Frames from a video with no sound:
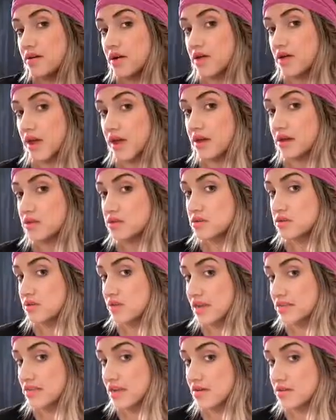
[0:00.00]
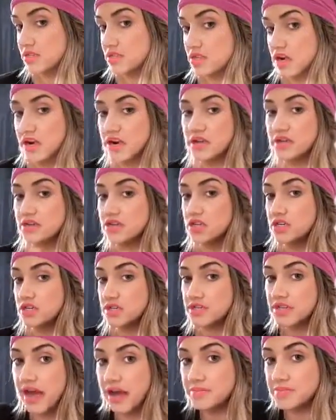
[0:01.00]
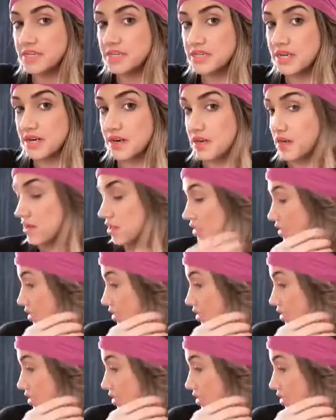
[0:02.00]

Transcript: Okay, so that's how it started, just a topsy tail.